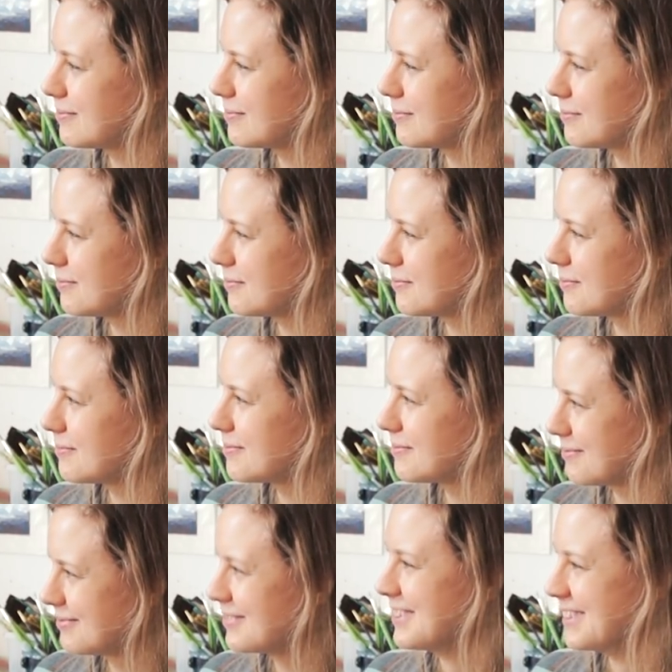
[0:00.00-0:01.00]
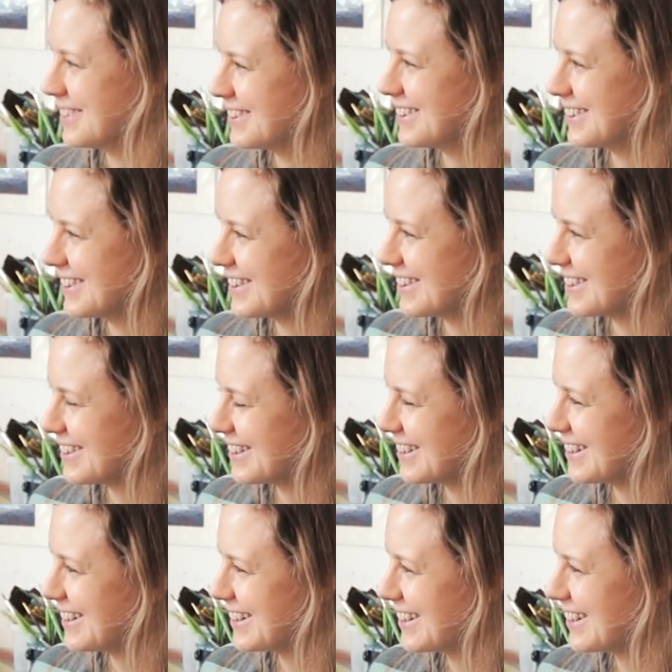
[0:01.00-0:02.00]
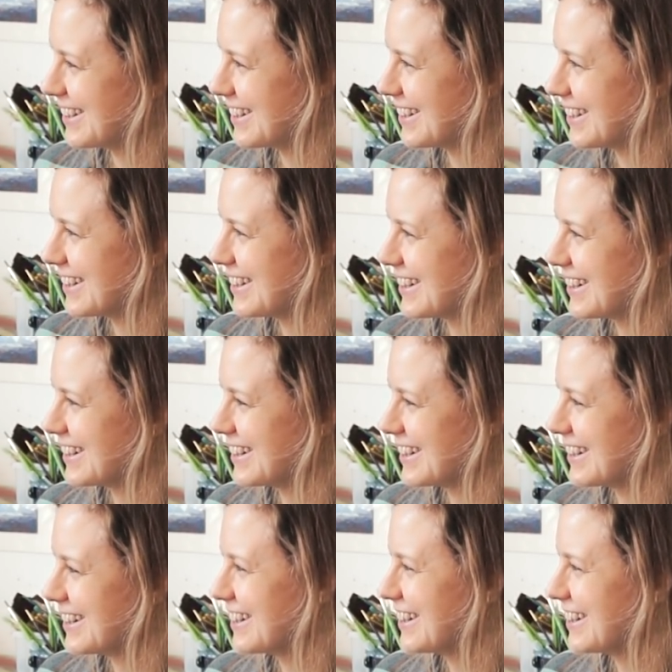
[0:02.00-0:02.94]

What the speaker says: (not speaking)